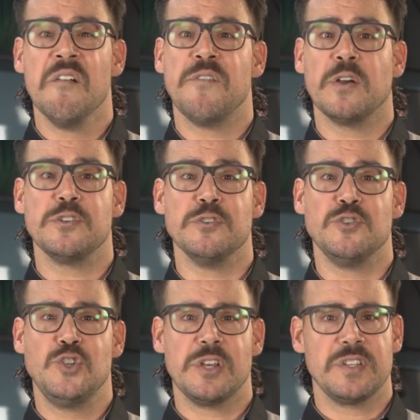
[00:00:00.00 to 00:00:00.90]
functions
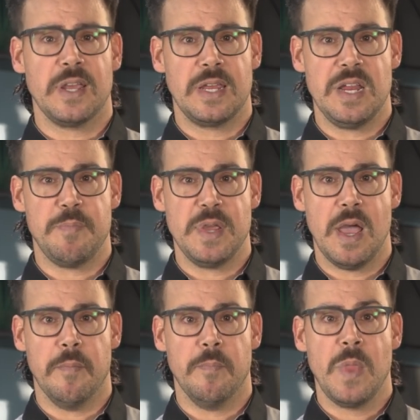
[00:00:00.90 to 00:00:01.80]
just like an
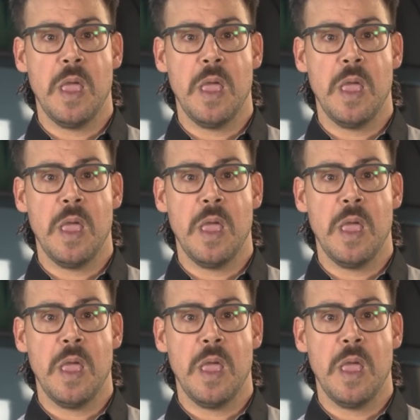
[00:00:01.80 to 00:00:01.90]
EPM,